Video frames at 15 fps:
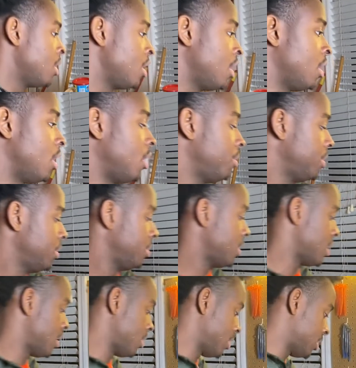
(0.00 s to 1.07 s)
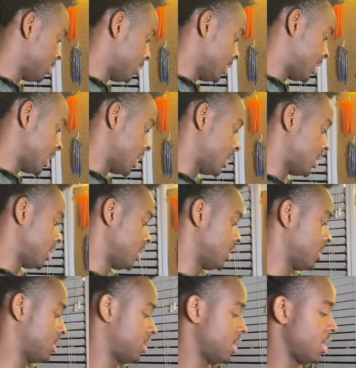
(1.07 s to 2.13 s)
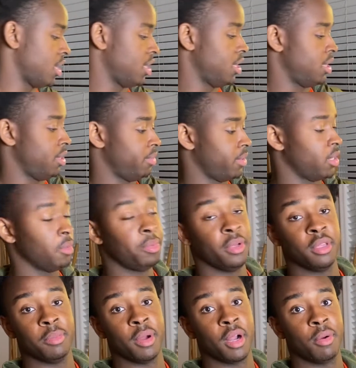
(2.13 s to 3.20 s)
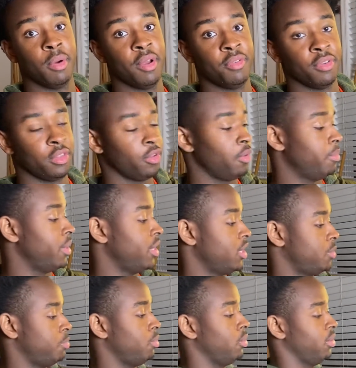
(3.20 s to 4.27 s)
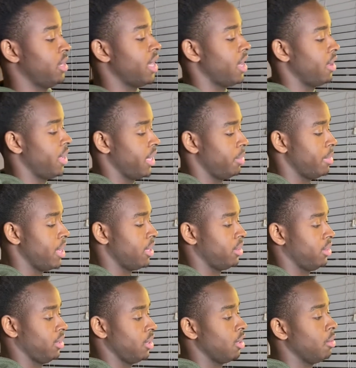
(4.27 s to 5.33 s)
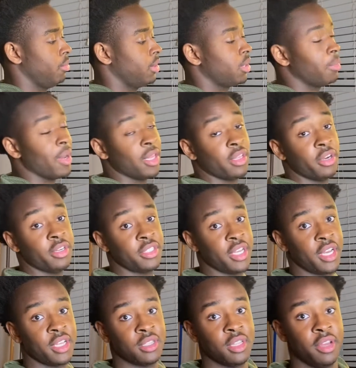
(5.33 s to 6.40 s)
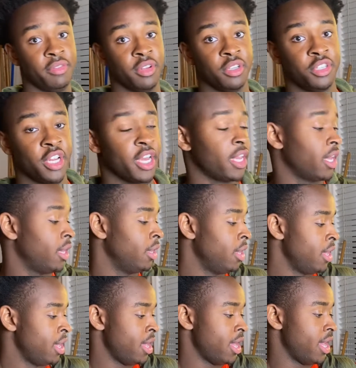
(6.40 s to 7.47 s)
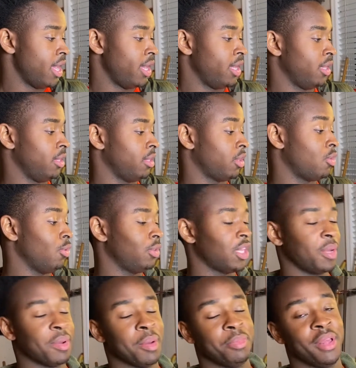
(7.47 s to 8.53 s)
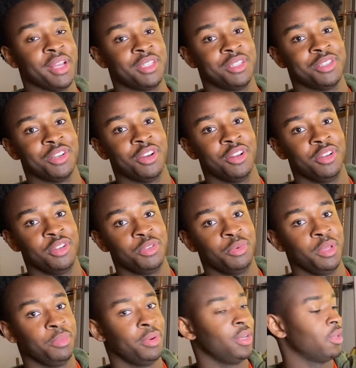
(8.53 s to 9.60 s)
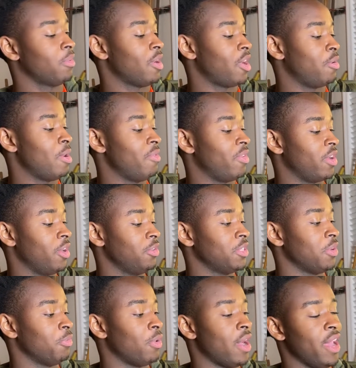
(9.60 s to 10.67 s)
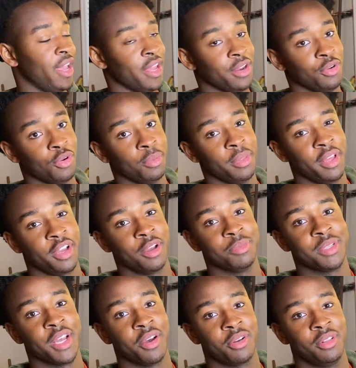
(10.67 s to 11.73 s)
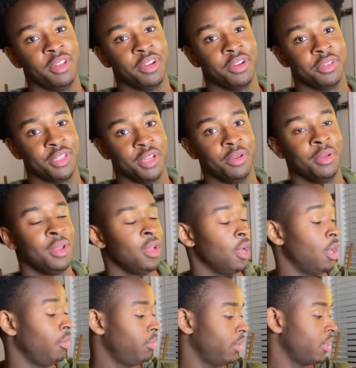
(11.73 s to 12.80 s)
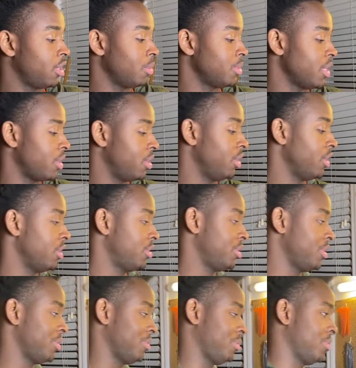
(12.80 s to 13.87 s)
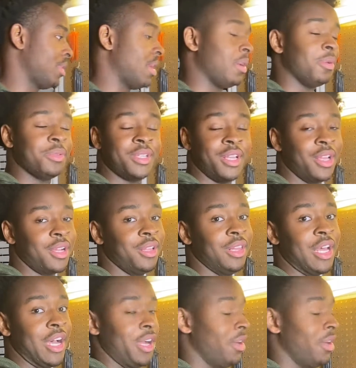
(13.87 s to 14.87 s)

all we do now is we take this and we're gonna put it in the microwave for 3 minutes, pull it out at with about 30 seconds left and check it. And the cool thing about plastisol is when you put it in the microwave, it goes in white and normally it comes out clear. So hopefully it comes out clear so I don't sound like a liar.